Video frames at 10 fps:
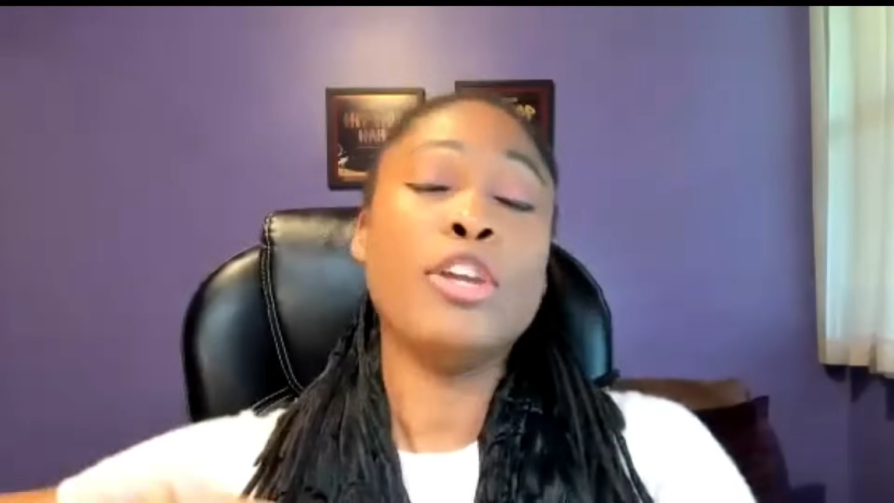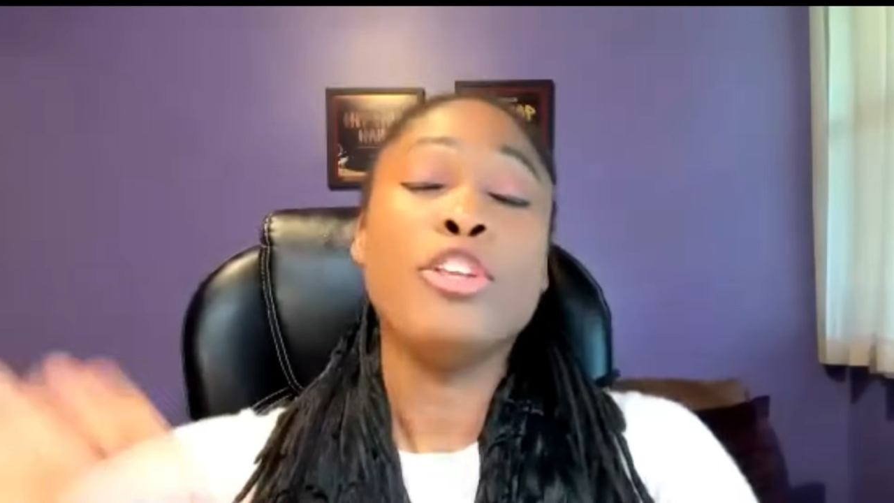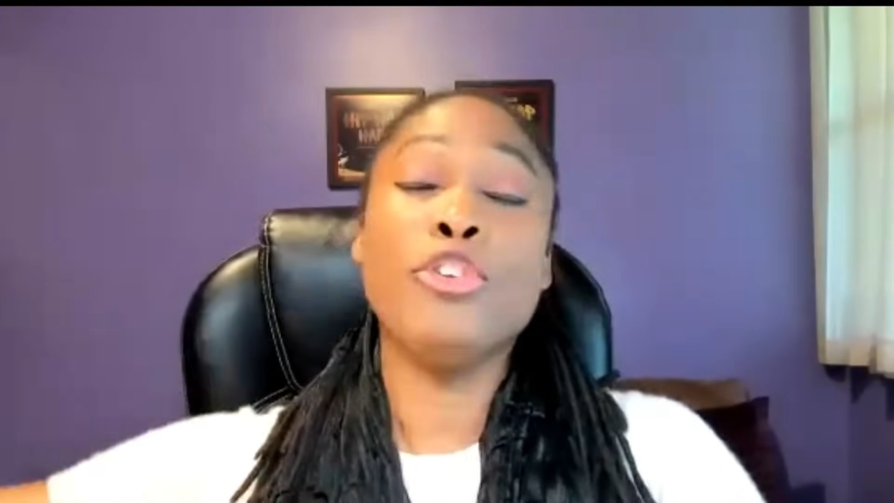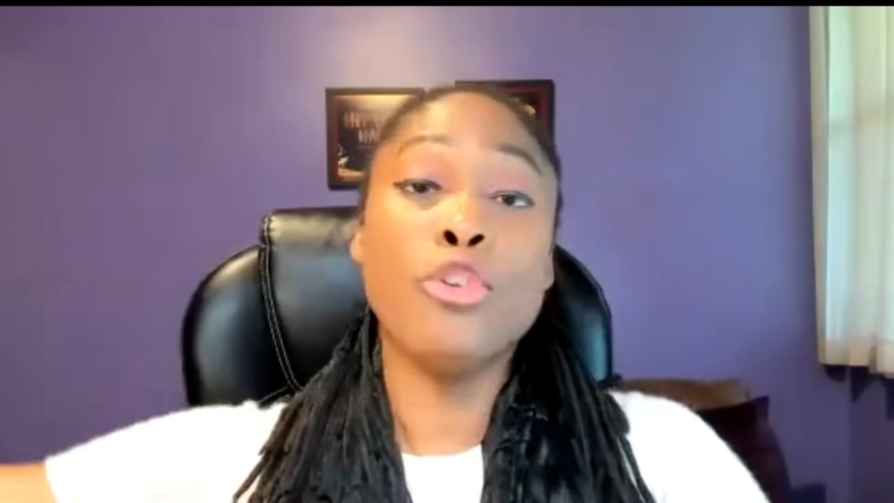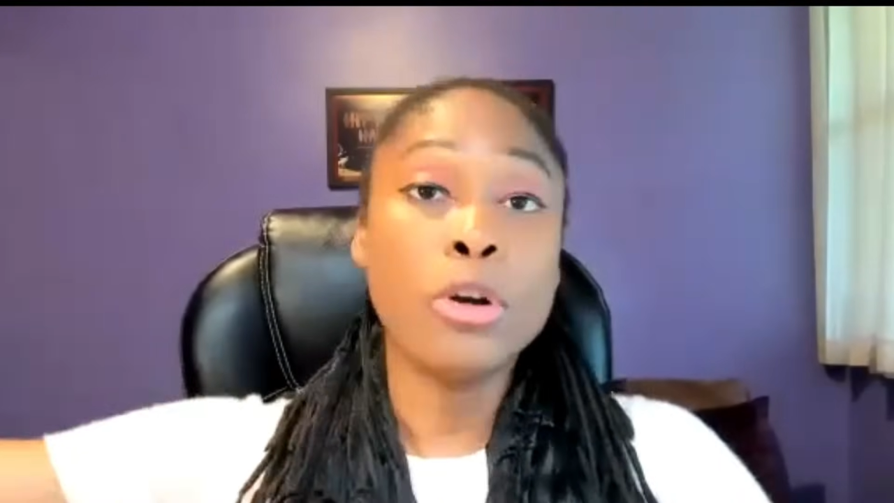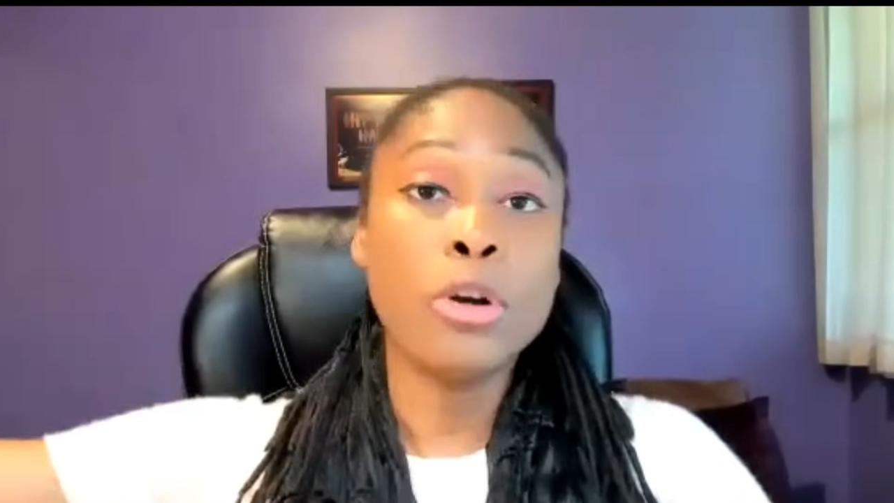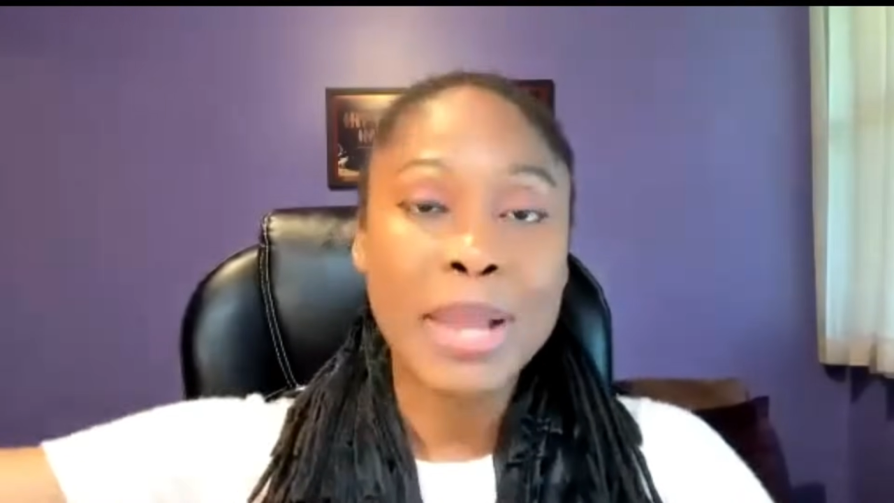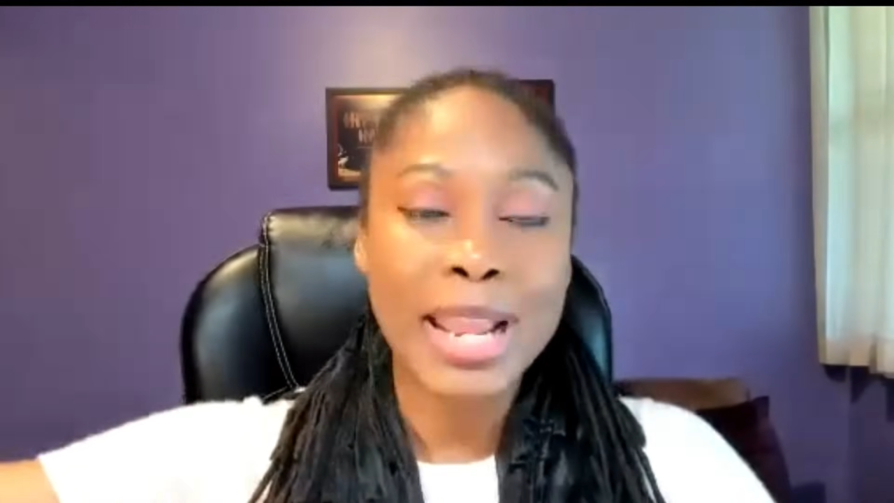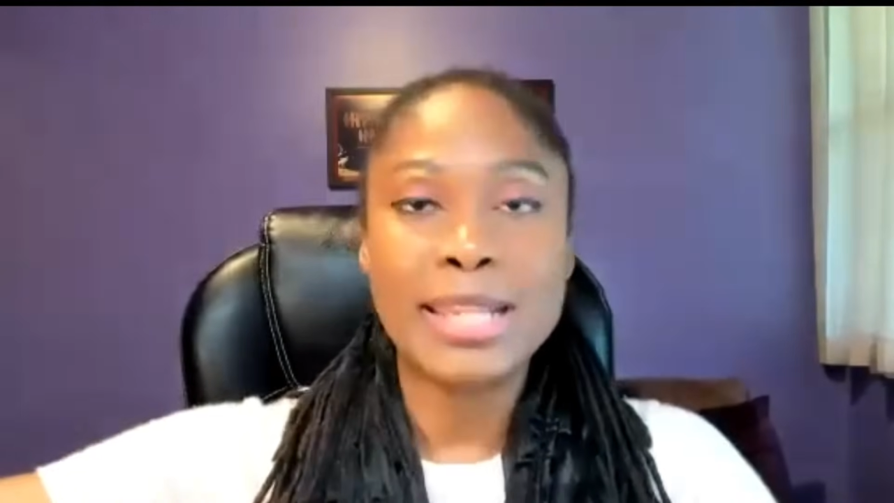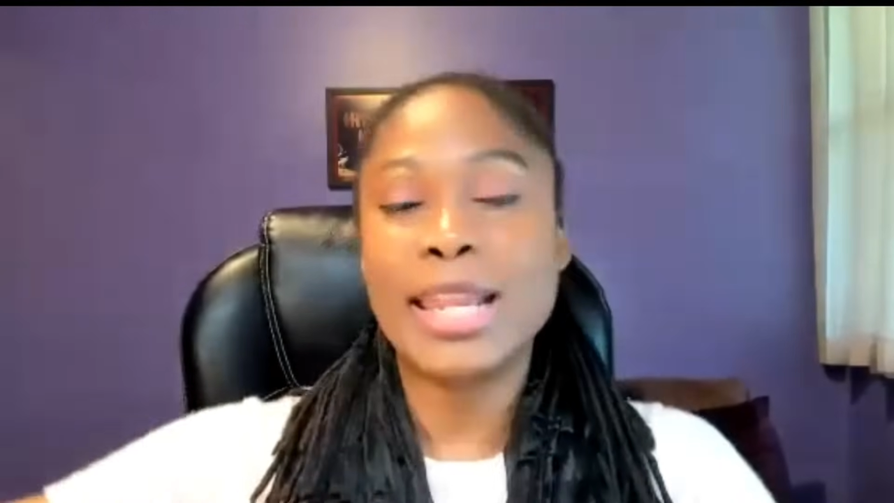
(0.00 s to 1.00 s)
your
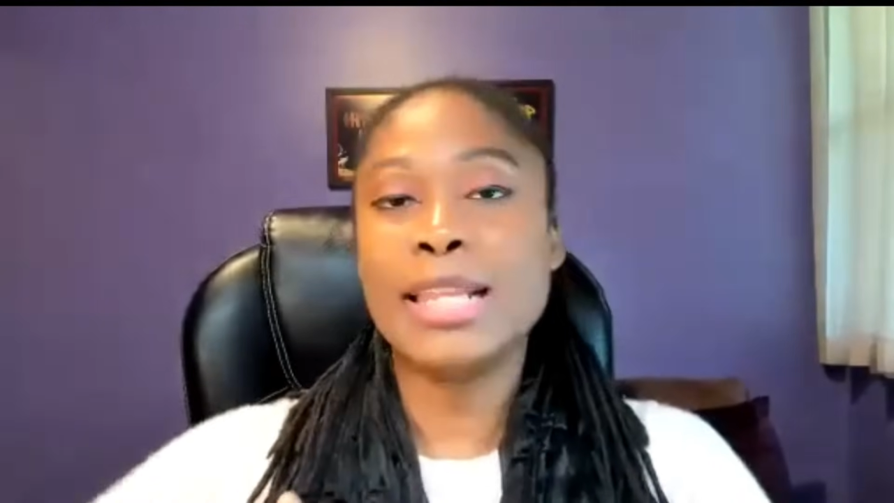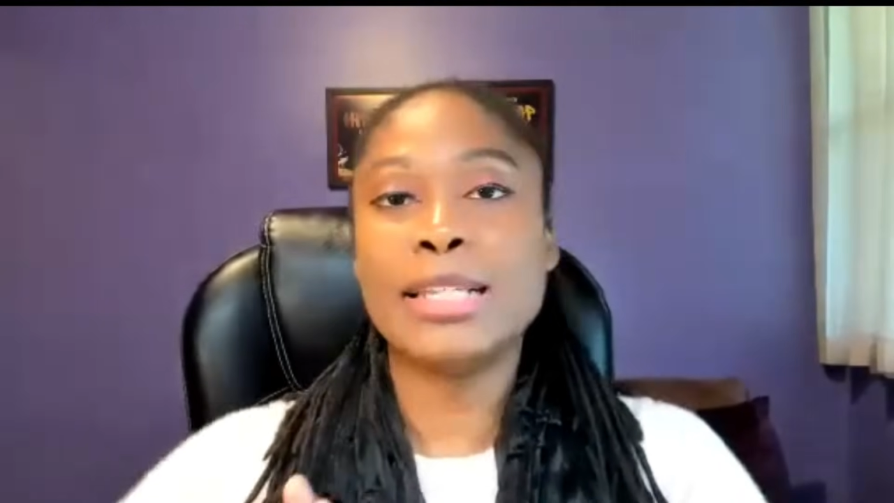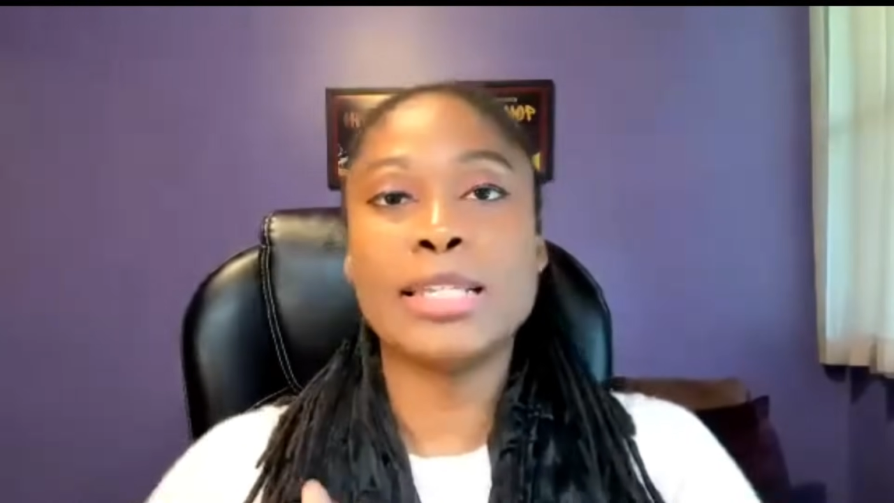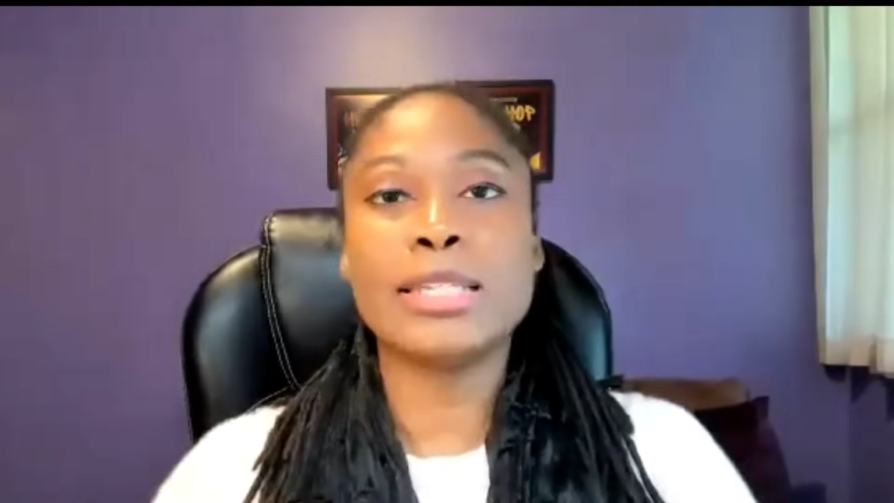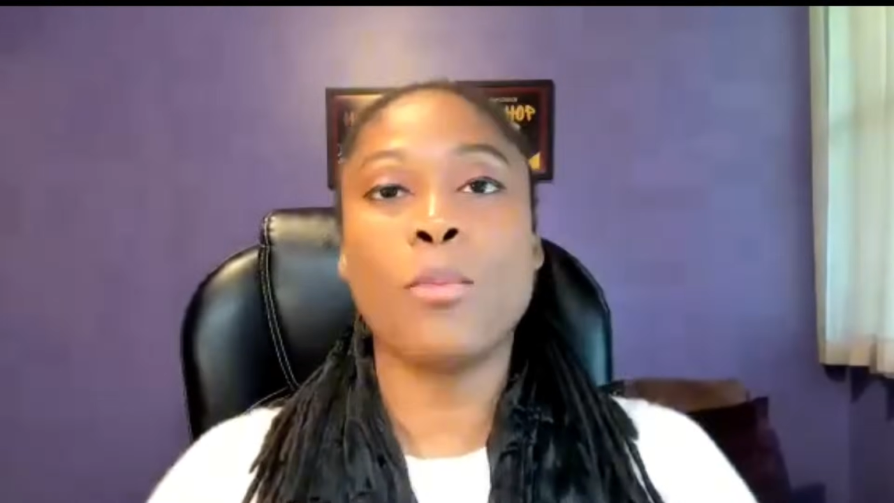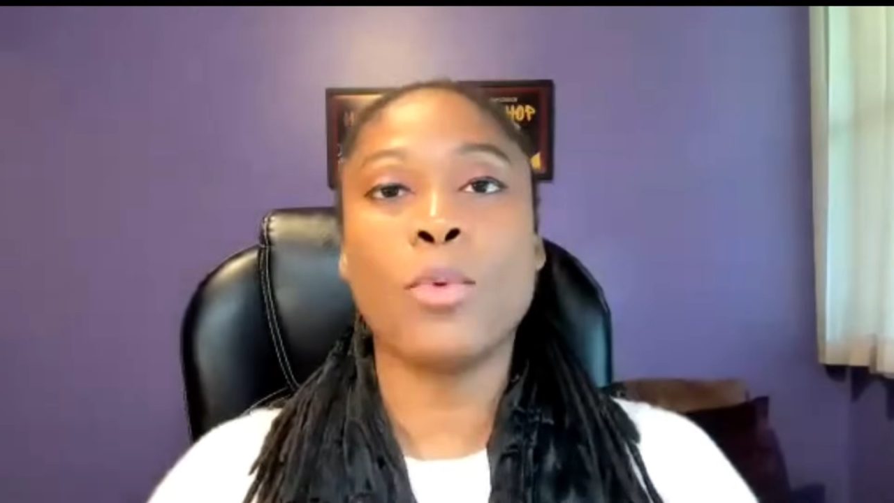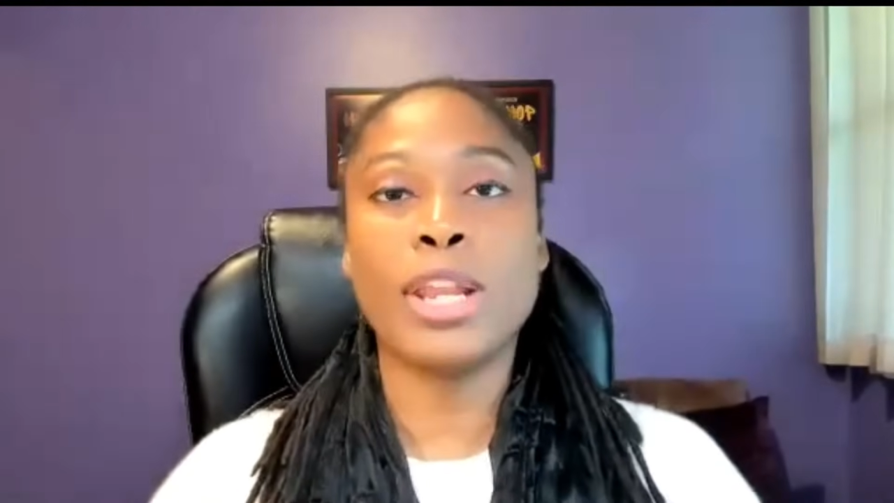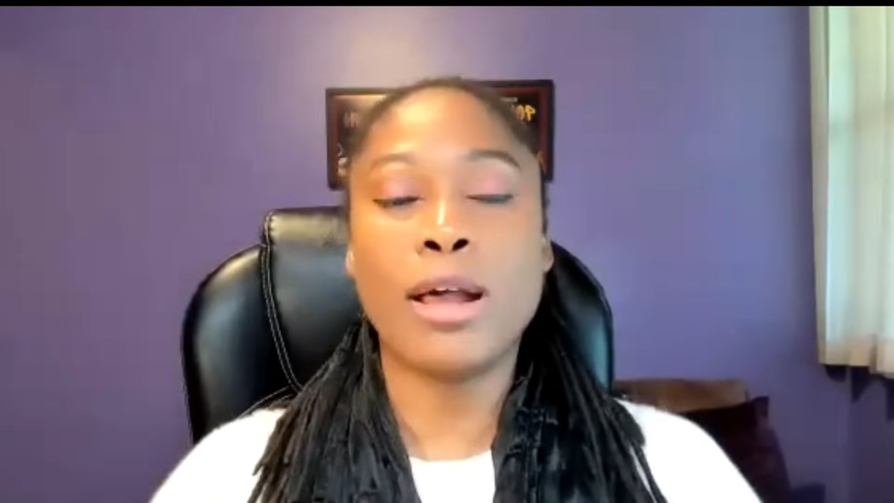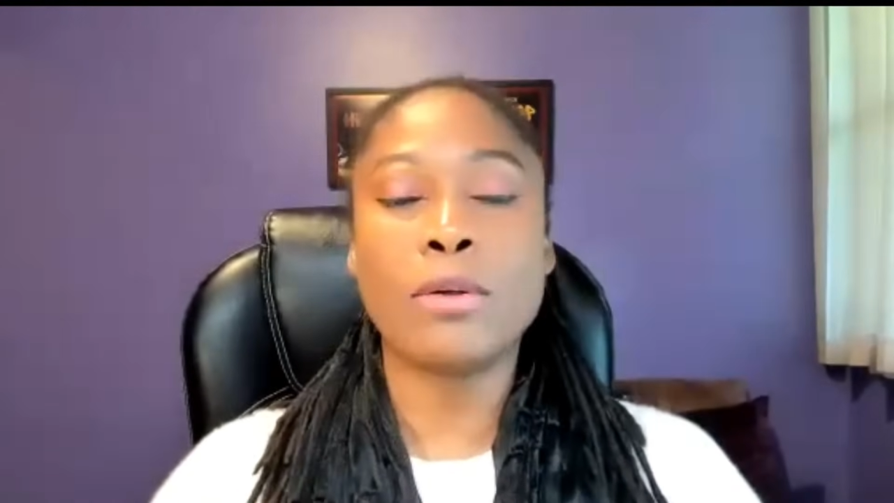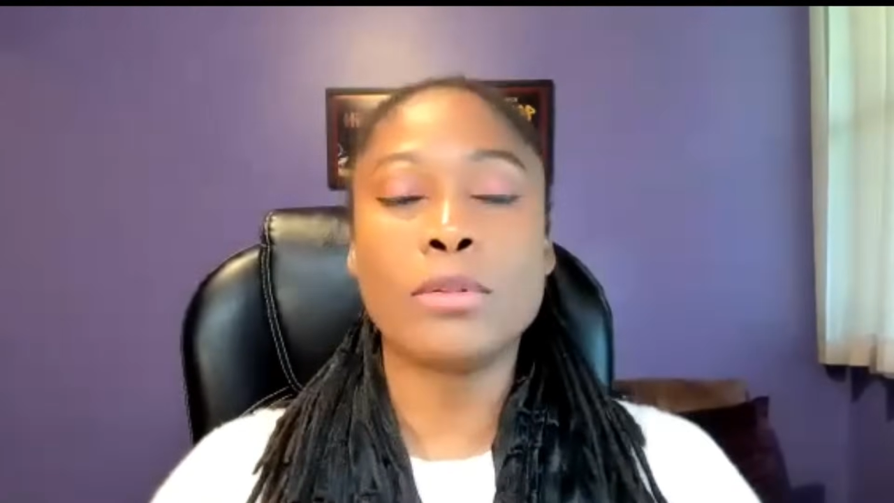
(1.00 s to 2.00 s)
mandate to
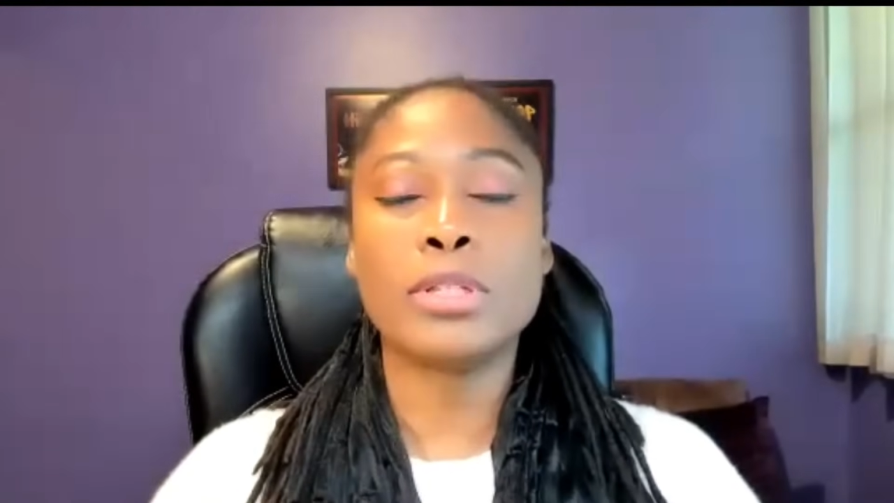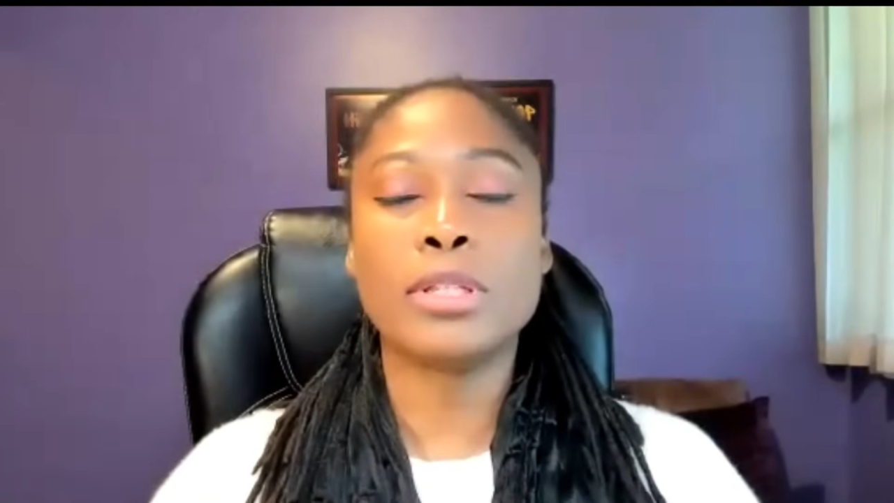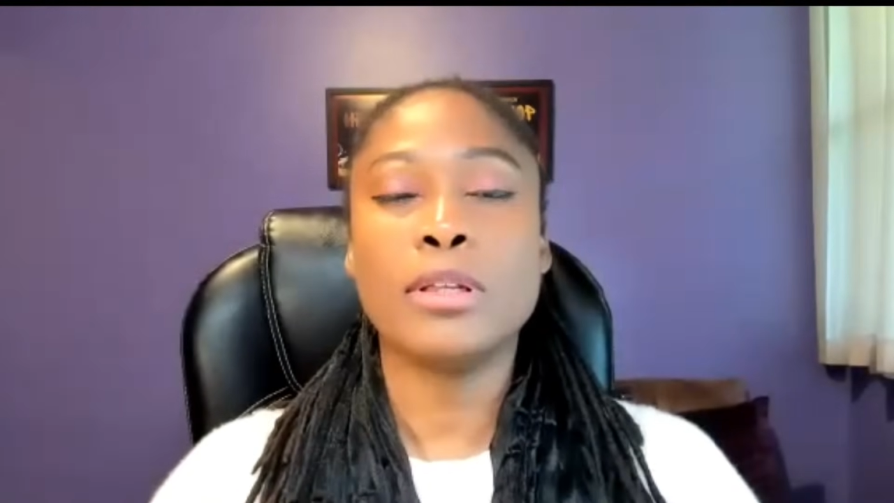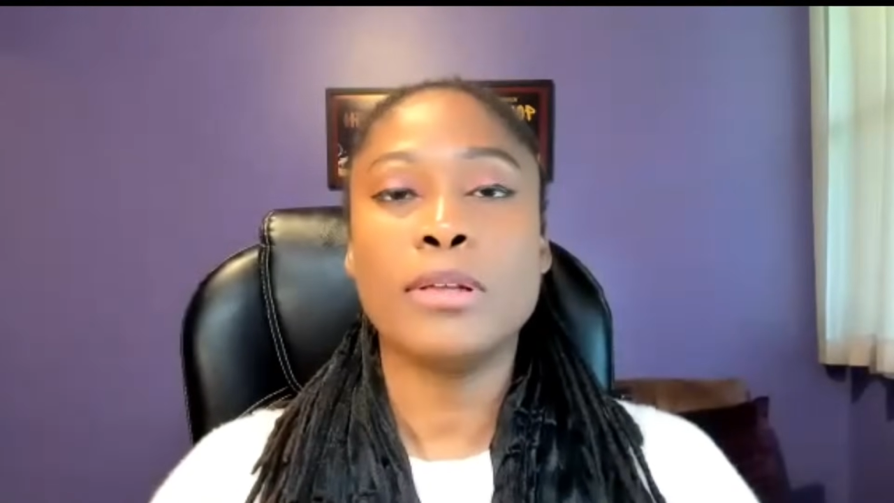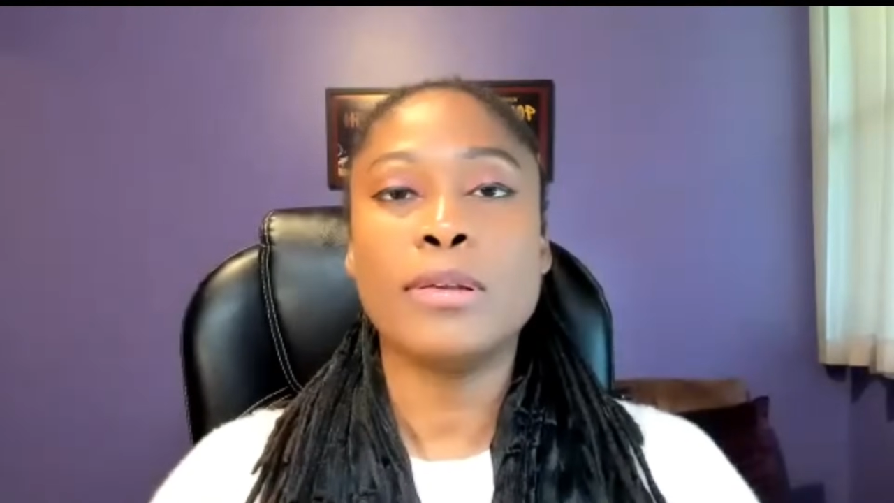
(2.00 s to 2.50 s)
someone else.